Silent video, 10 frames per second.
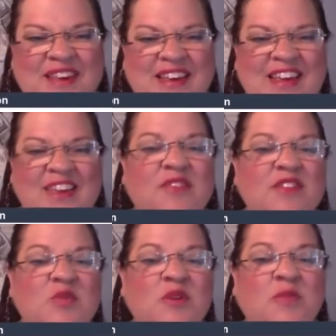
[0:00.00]
Evil
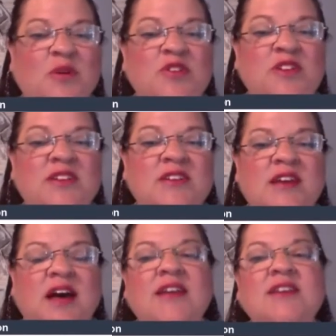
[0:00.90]
is when a person is
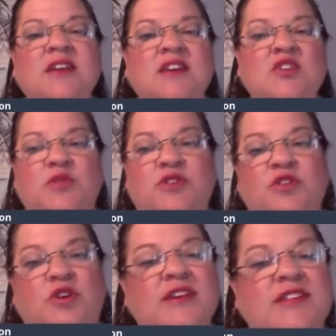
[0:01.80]
not in touch with their
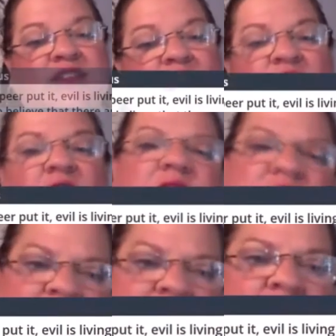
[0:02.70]
Christ self.
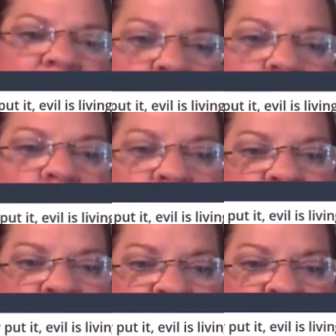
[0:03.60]
Thank you so
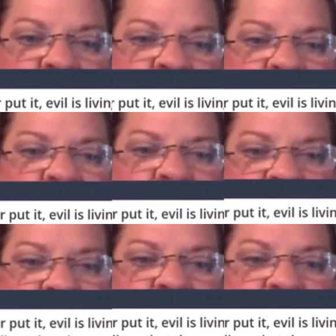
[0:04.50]
much, Carolyn, that
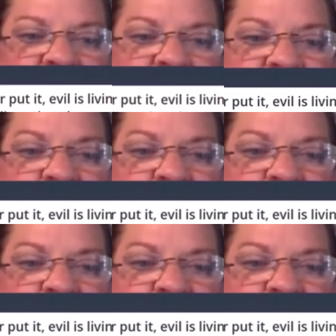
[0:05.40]
is. We